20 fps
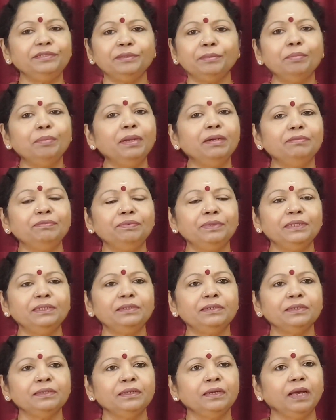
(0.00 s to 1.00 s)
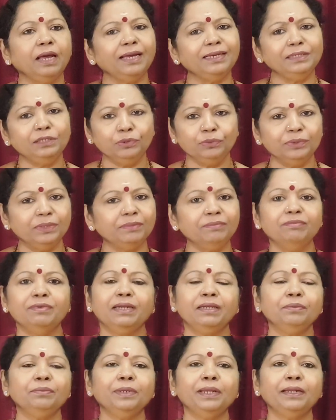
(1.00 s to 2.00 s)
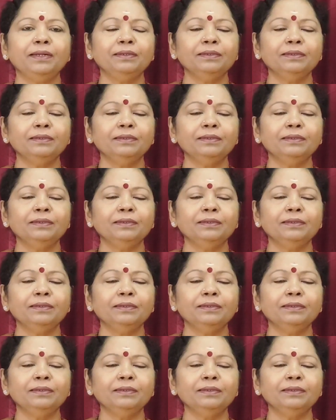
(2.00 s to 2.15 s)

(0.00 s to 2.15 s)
trim and fit. I knew them very well.